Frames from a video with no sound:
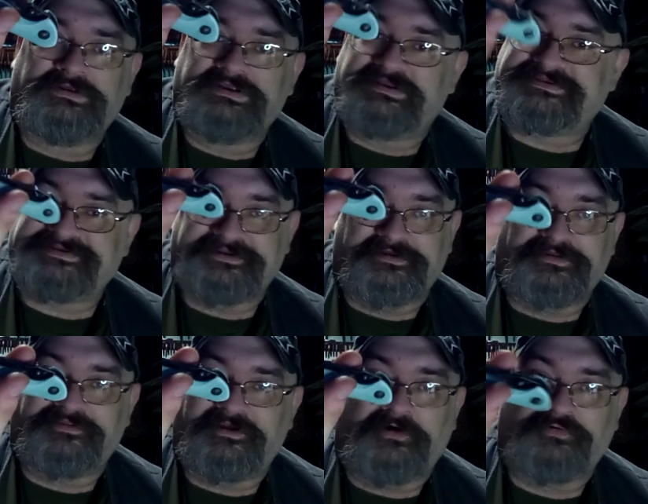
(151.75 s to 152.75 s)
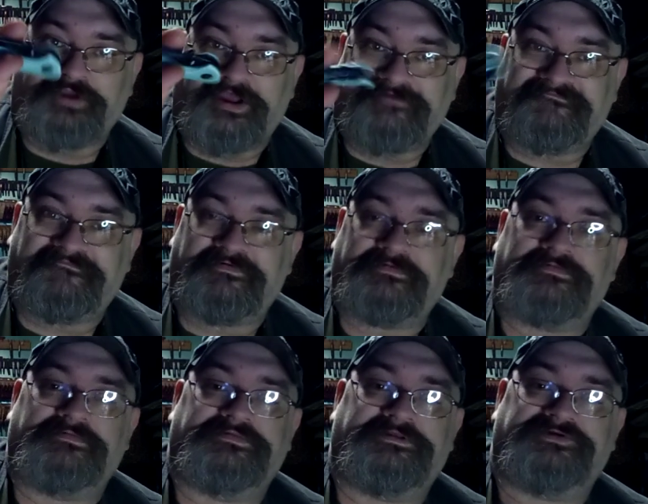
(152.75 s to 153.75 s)
It's still the O knife,
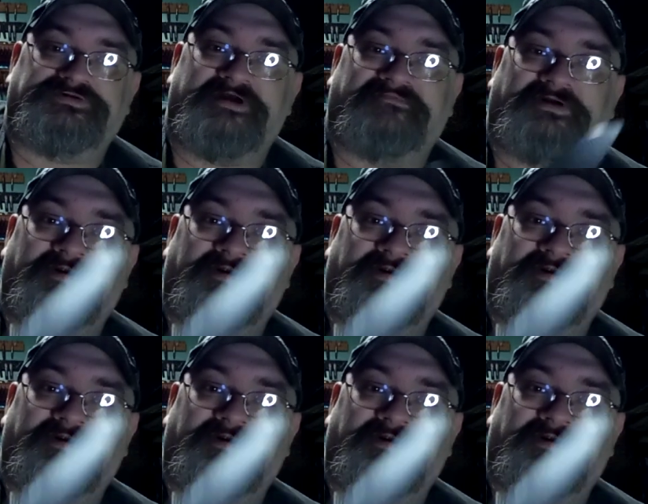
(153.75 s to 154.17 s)
the Drebber.